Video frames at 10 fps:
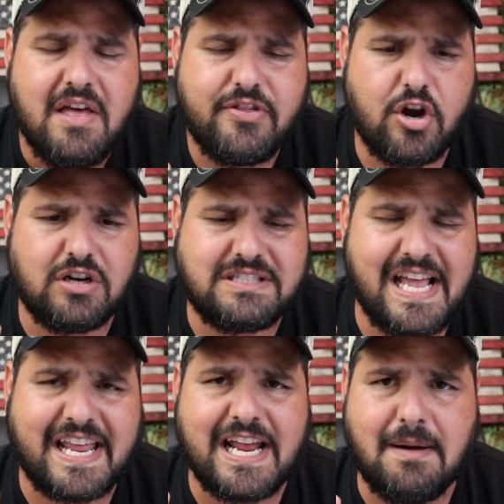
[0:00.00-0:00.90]
they are
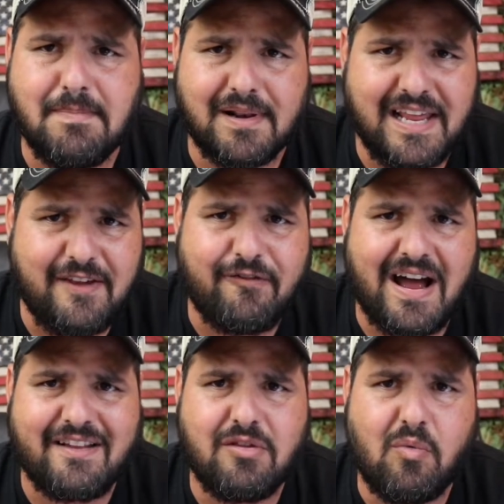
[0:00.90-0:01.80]
taking a belief
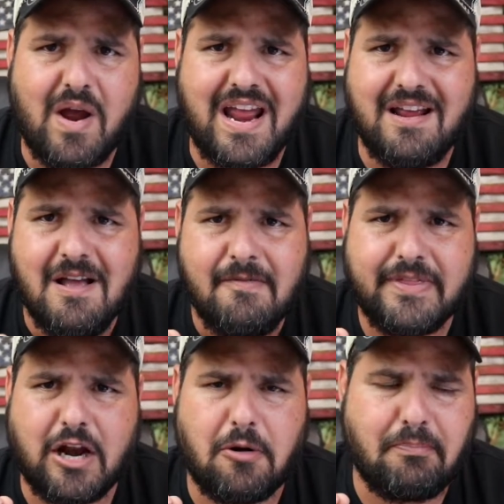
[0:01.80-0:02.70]
out of the way,
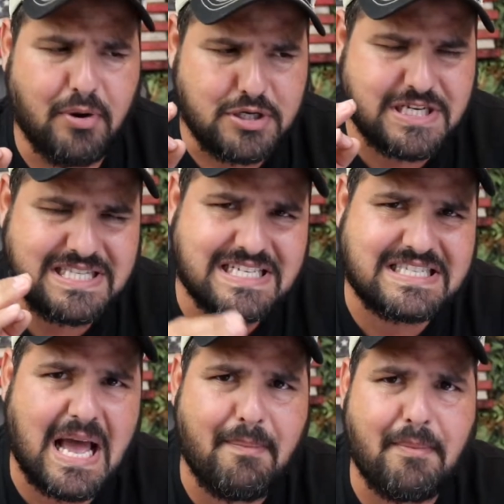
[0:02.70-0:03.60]
they are pushing this
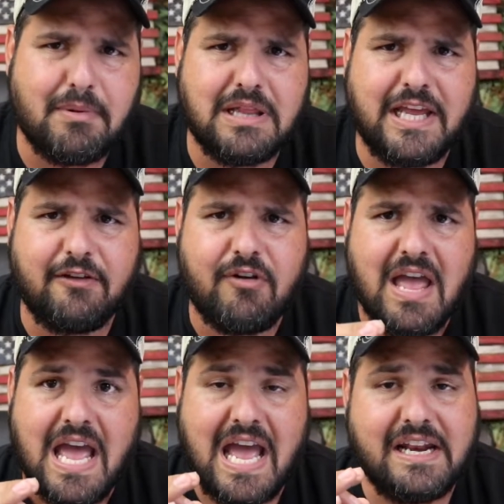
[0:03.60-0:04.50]
type of belief,
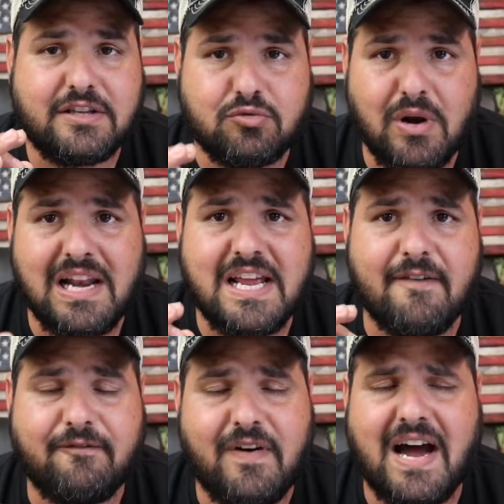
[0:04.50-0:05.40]
and it's really
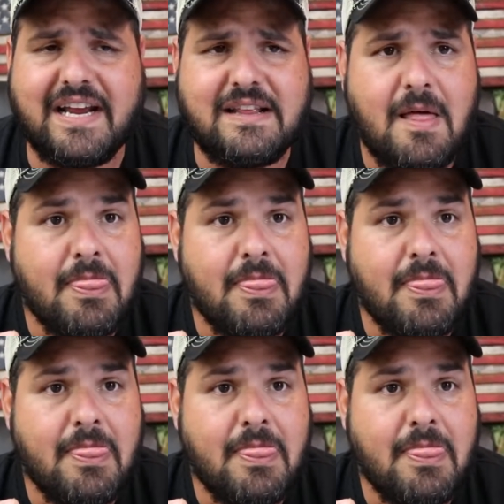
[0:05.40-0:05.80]
a fight